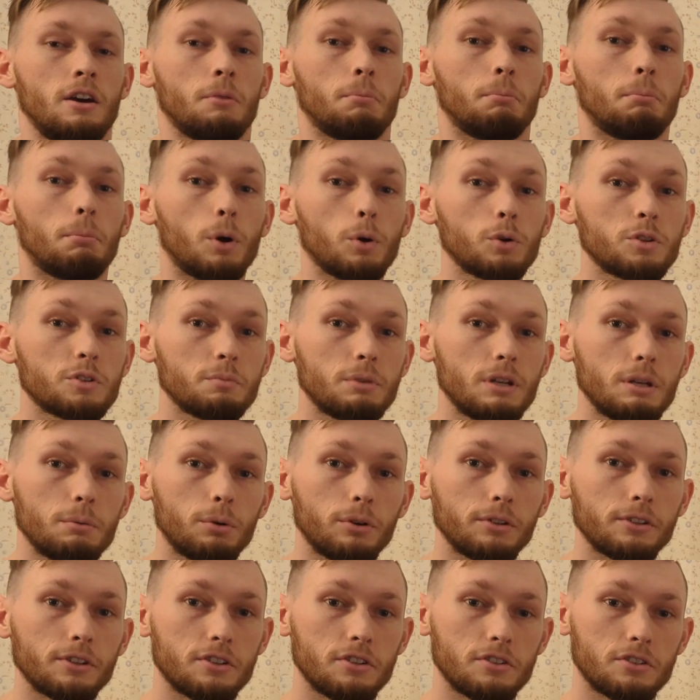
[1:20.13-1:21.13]
Most
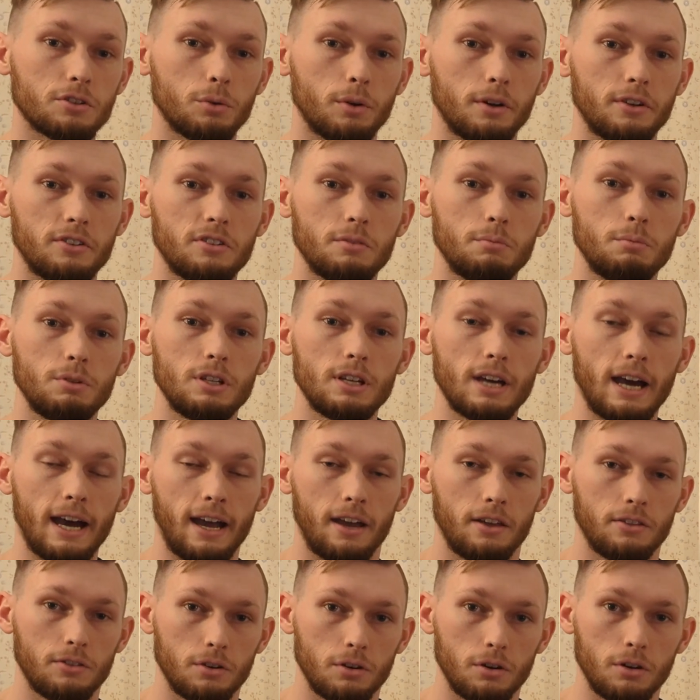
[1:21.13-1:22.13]
people, this is going to be
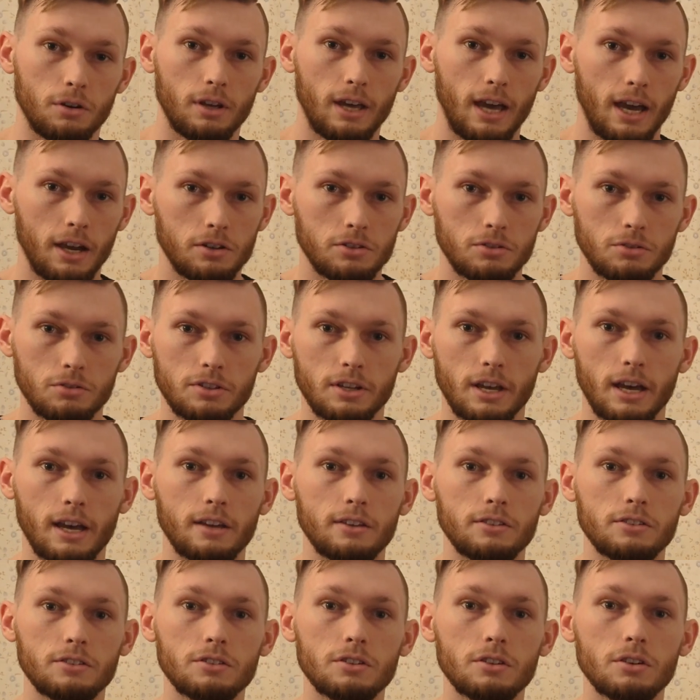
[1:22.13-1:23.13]
either
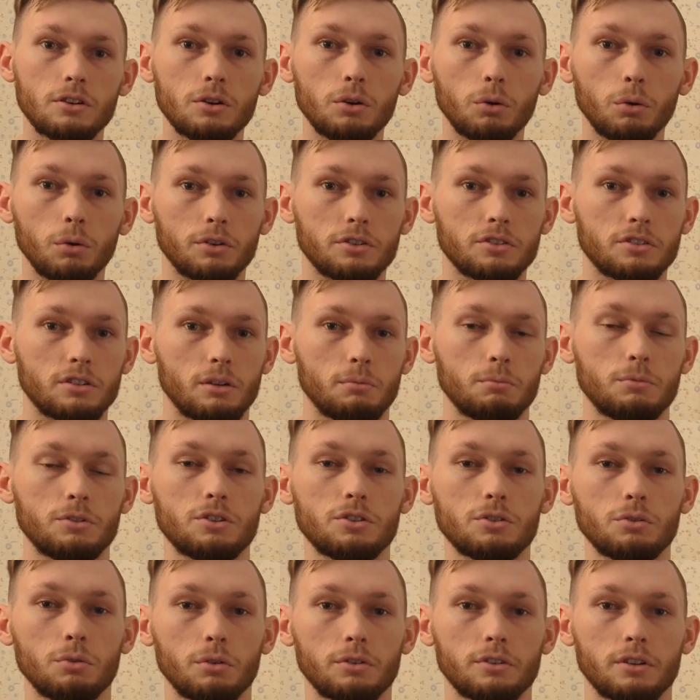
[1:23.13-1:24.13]
exercise or some
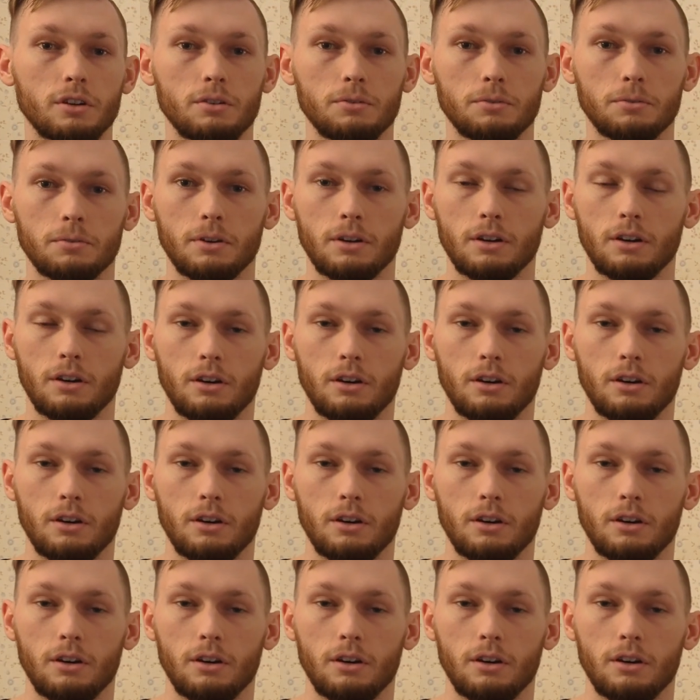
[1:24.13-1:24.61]
sort of